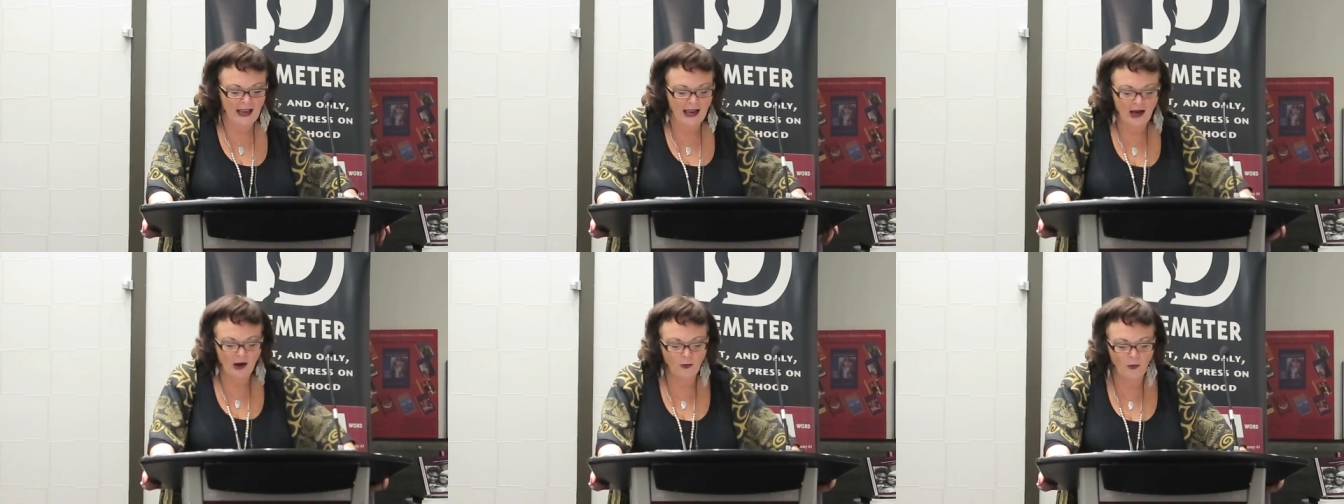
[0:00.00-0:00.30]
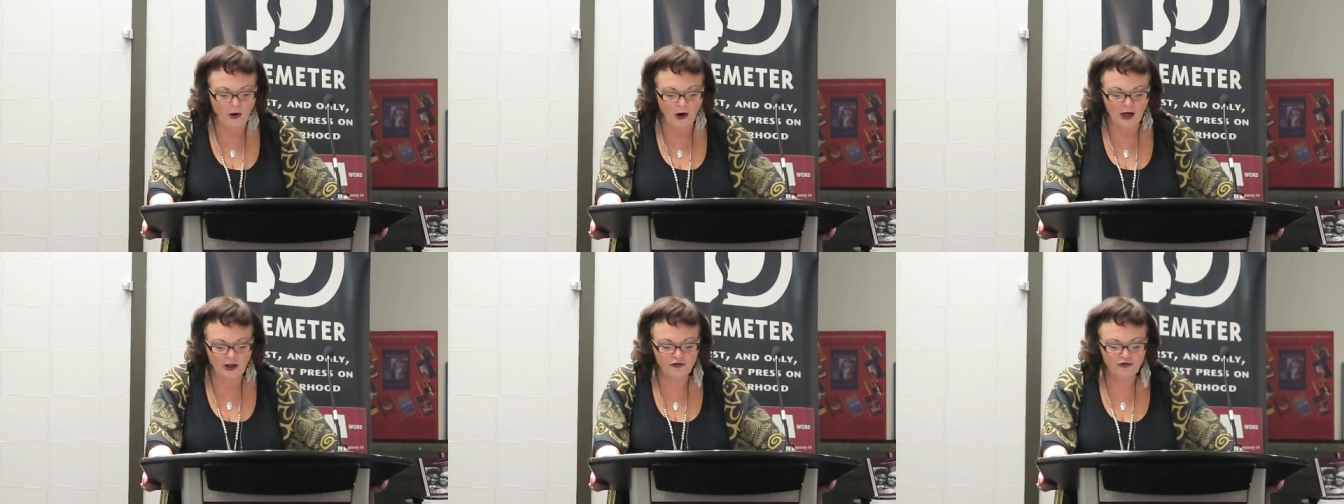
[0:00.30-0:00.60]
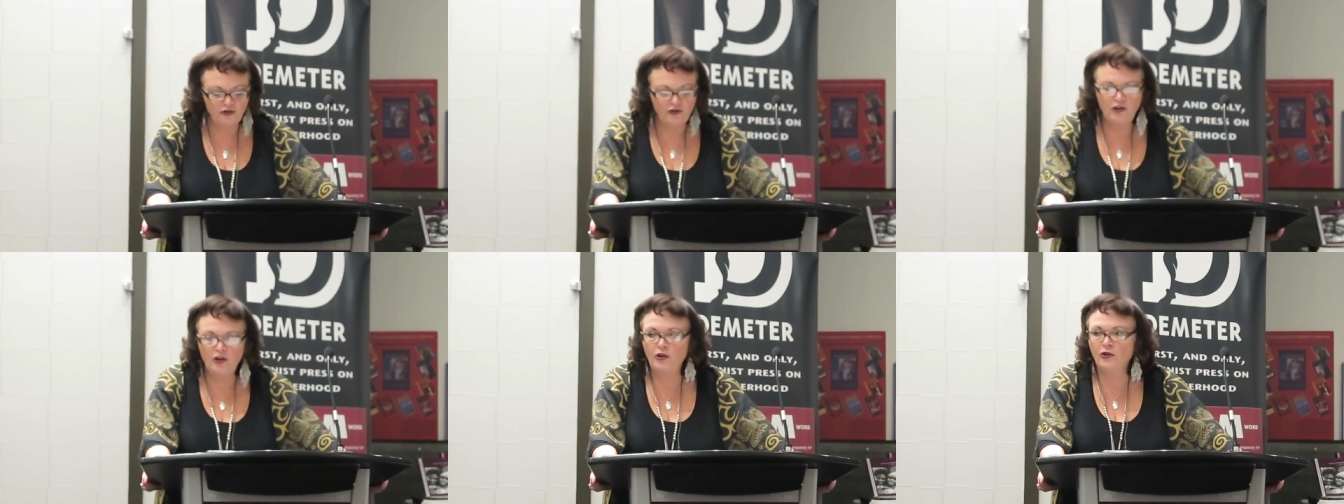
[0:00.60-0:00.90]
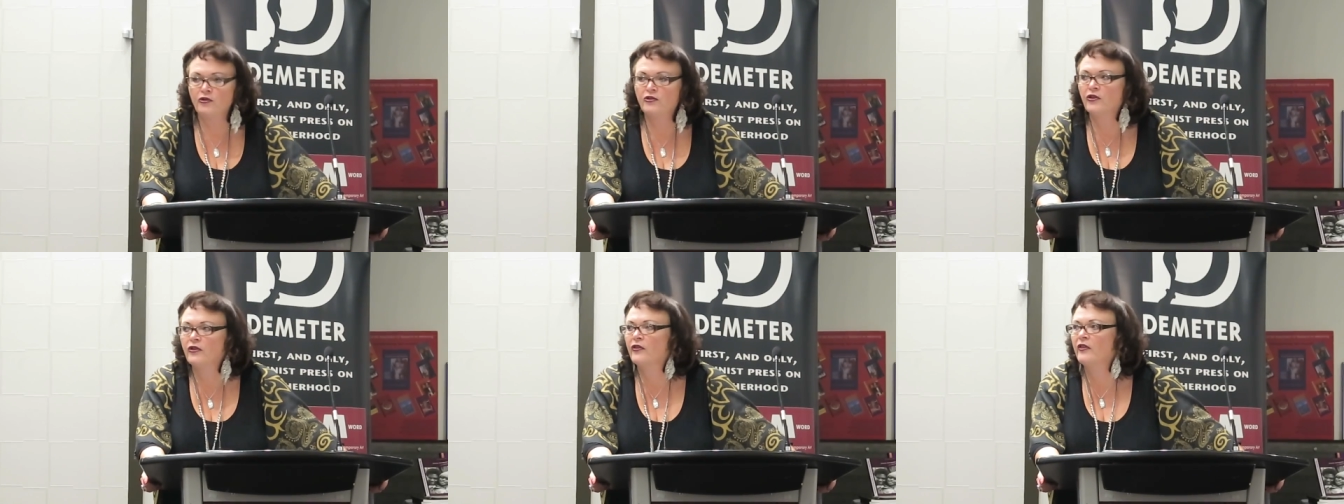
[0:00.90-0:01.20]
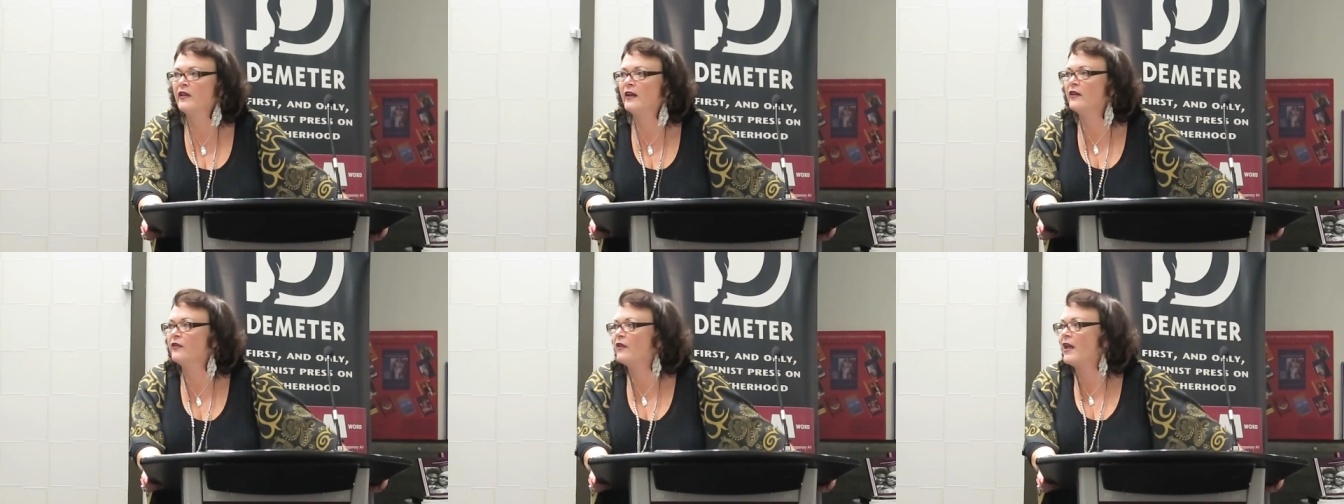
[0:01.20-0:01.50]
Kawash
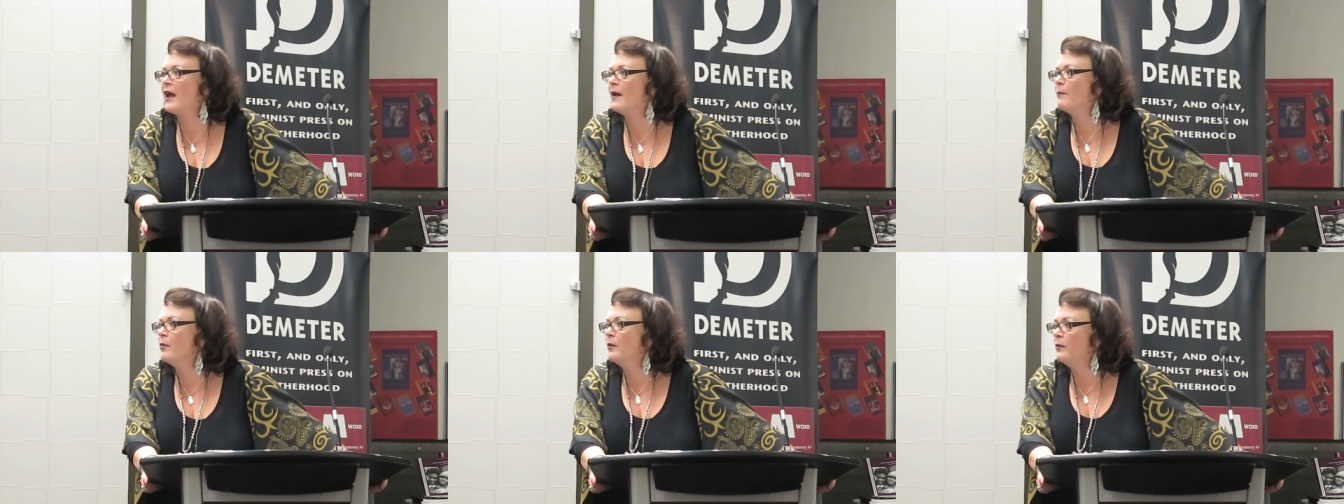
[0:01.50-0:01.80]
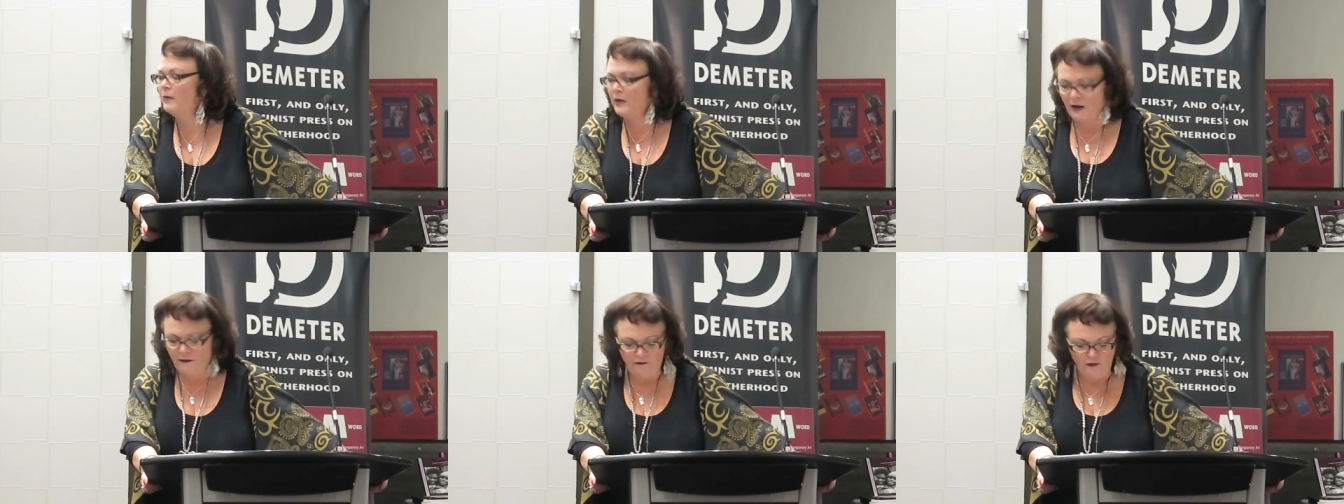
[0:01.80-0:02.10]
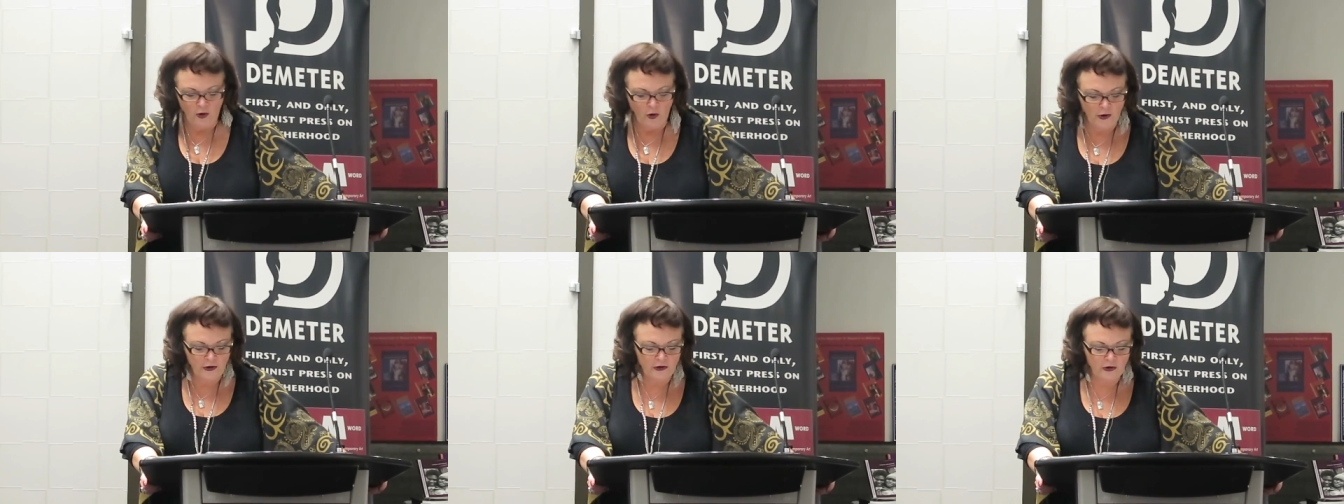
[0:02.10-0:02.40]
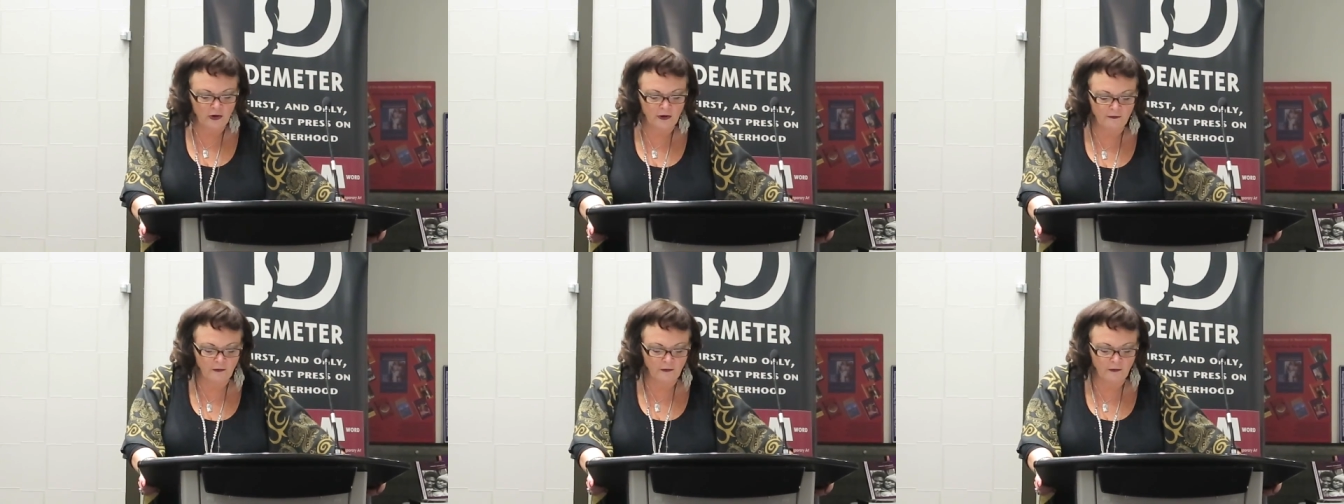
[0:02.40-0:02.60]
uses the example of York